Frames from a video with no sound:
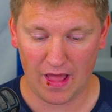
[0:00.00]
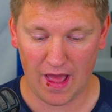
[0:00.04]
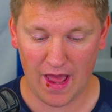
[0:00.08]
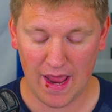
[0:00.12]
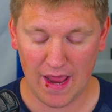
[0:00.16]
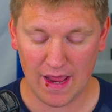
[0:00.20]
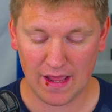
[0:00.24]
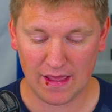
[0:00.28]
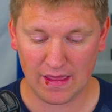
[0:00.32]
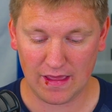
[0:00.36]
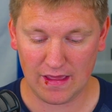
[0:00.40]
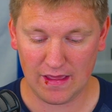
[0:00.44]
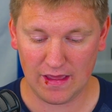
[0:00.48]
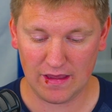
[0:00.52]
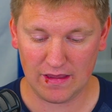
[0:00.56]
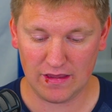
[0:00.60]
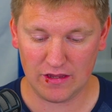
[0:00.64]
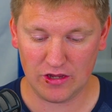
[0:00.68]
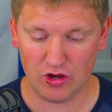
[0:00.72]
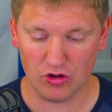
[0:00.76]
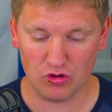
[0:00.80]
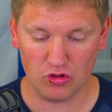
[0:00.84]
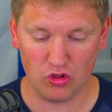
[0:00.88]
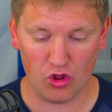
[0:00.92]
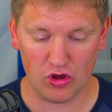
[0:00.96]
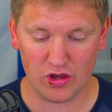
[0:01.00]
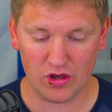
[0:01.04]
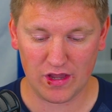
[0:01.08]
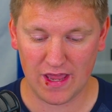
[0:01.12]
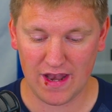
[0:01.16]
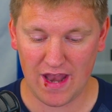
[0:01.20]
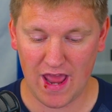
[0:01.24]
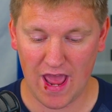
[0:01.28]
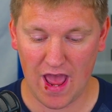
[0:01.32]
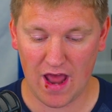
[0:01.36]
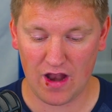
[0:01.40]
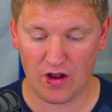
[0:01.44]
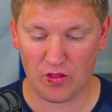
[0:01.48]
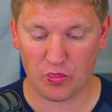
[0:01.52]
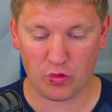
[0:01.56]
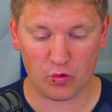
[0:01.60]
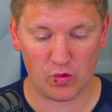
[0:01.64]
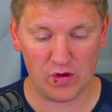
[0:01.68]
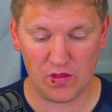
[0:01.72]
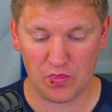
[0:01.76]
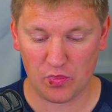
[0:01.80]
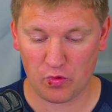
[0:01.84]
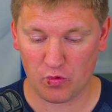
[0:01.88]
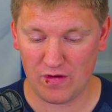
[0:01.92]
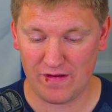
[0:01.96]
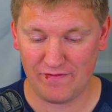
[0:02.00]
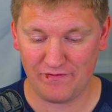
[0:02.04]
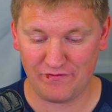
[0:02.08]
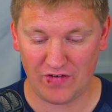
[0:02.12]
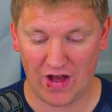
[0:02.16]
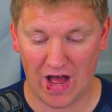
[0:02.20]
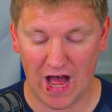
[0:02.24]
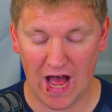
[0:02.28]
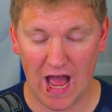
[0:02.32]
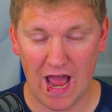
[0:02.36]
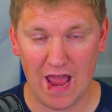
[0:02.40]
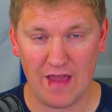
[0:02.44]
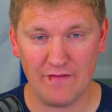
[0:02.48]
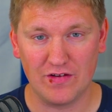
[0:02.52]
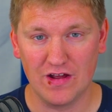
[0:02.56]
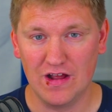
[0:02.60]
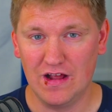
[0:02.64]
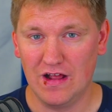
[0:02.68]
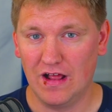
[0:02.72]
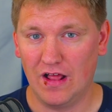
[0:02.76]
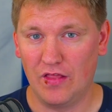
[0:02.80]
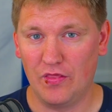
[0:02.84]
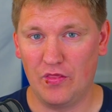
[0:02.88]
Like you're looking at a three three five.